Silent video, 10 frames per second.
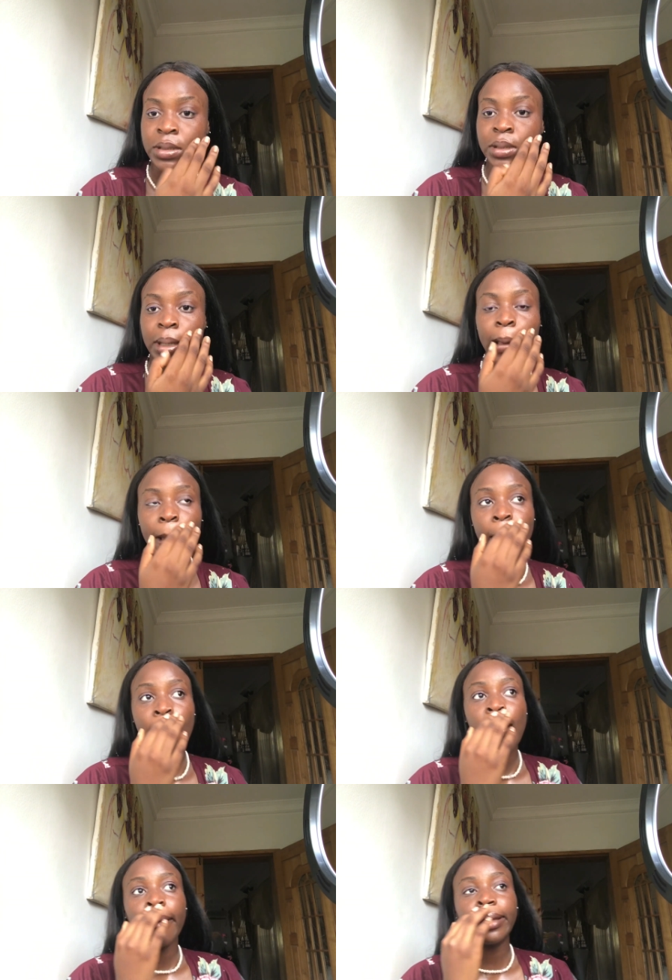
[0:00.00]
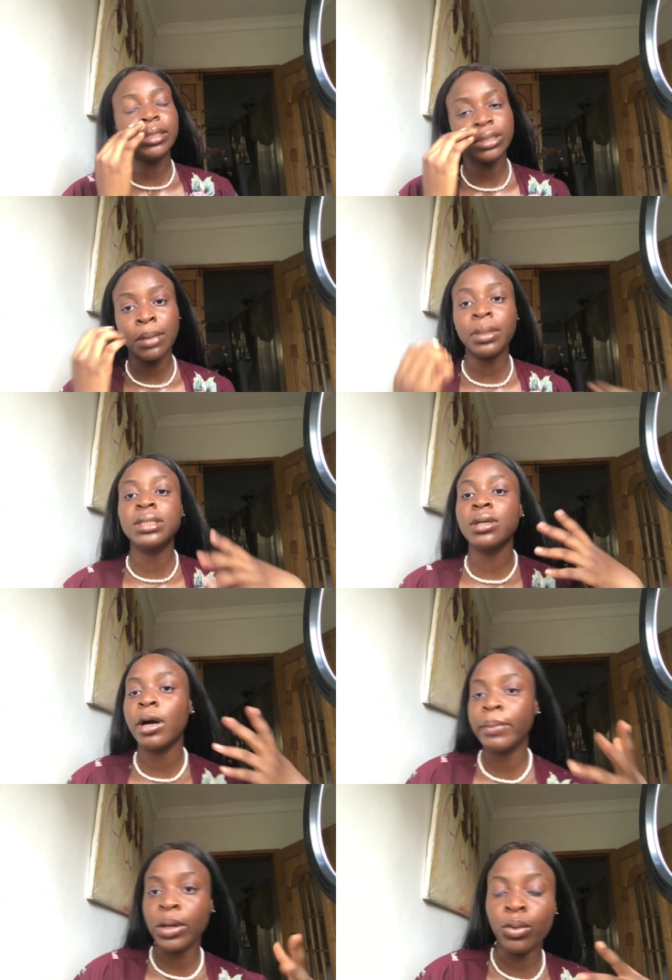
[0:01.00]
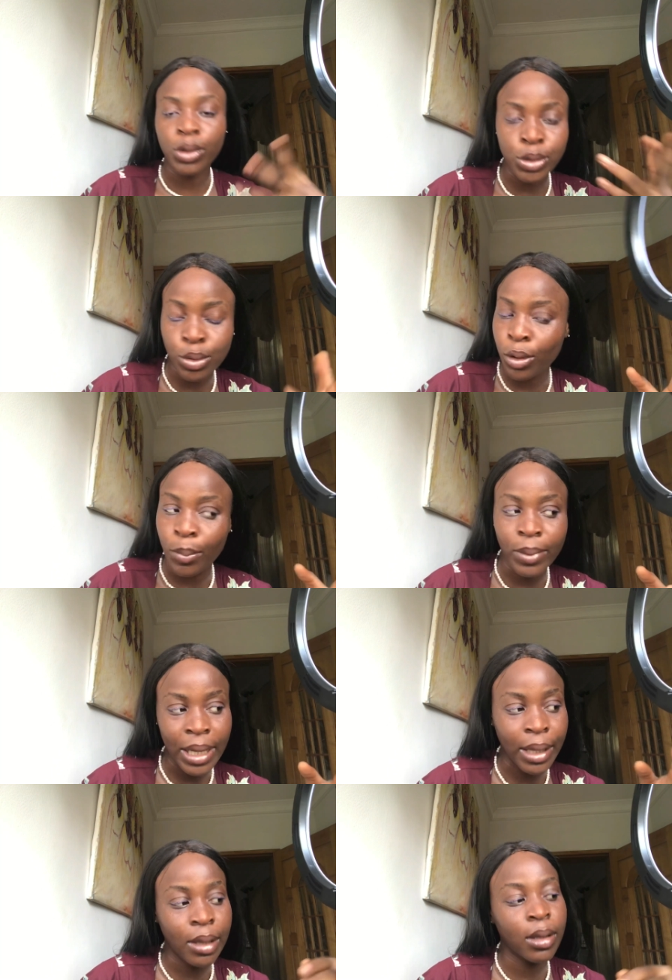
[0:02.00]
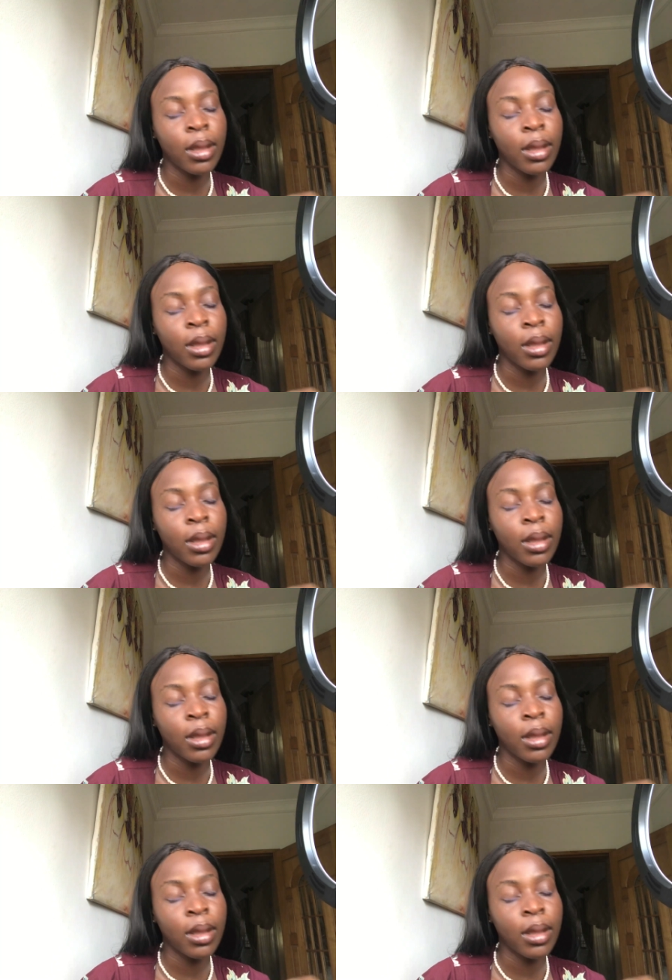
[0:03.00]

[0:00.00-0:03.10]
She was like, okay, Shaki, tell me what's up. Like,